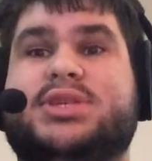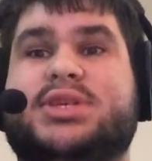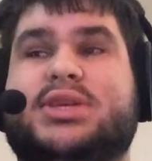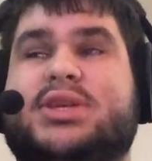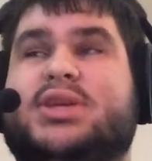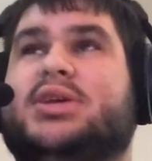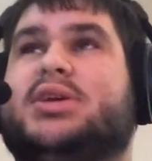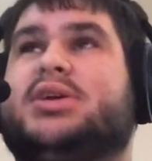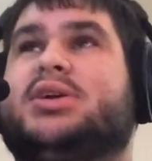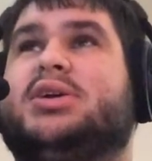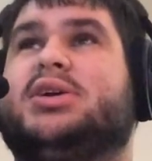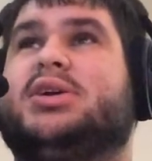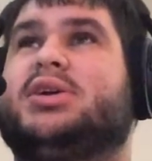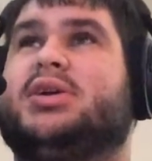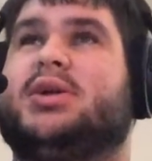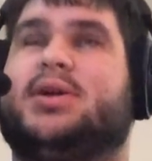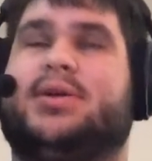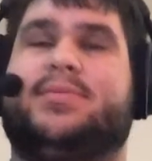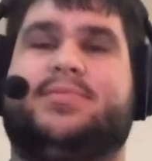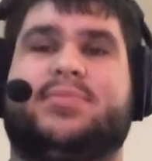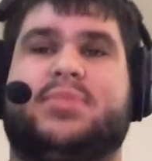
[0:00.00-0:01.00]
Uh,
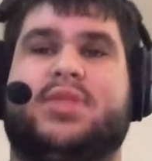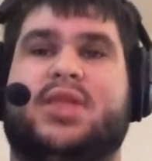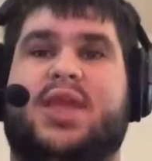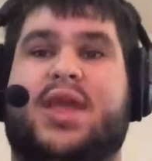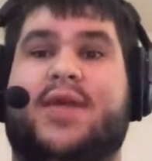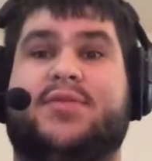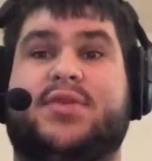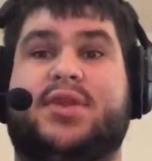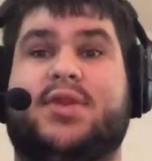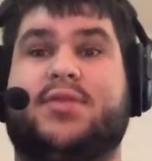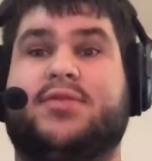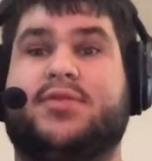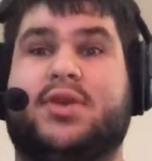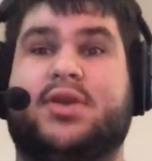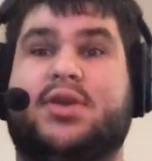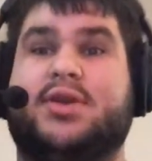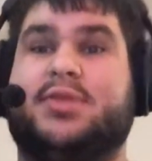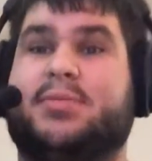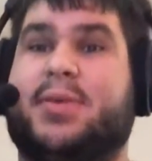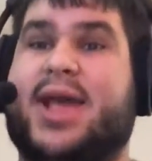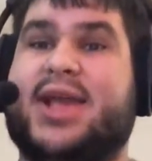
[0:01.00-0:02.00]
have you ever
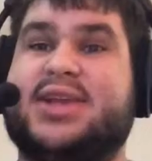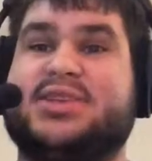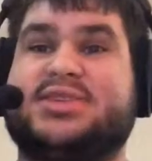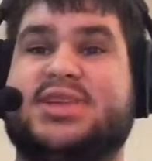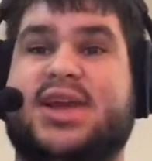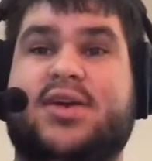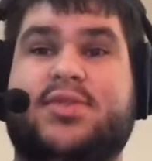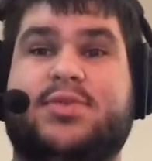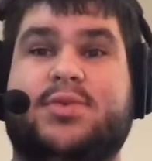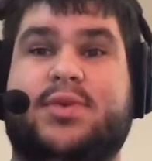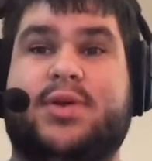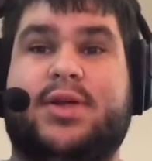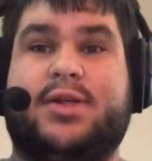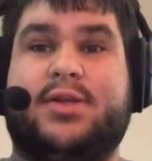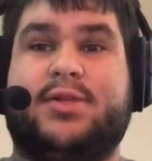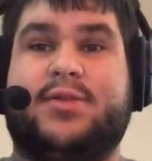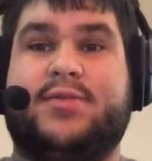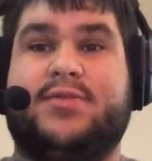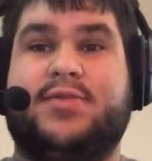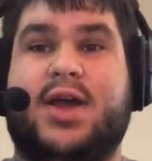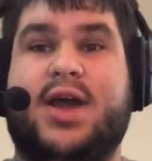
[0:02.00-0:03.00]
heard of PAX South? Well,
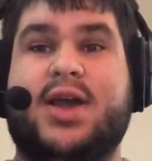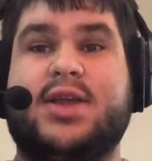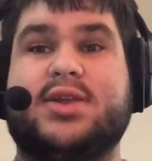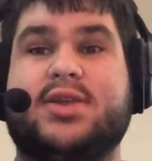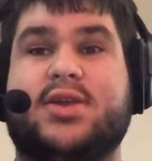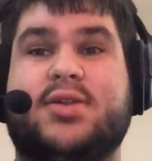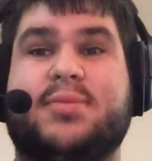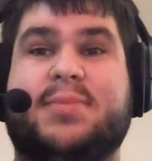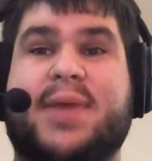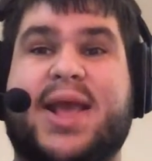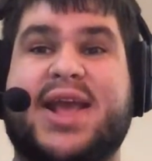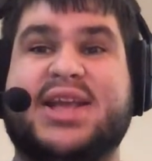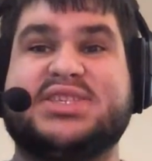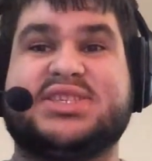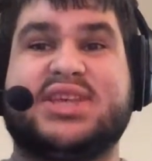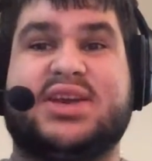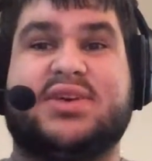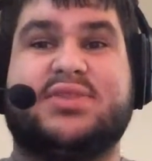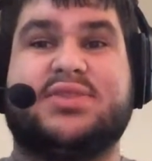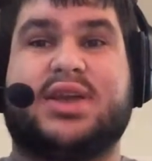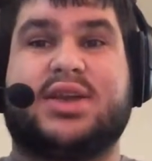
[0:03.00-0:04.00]
if not, go to
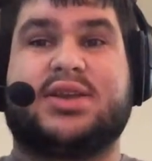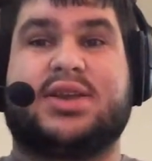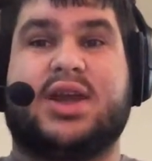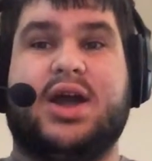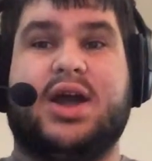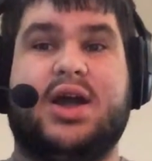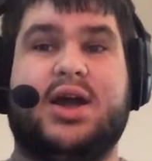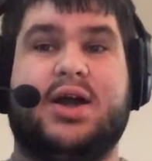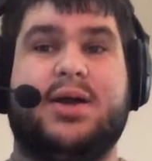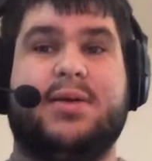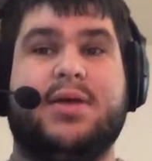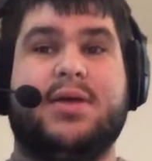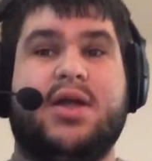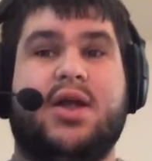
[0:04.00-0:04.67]
paxsouth.com,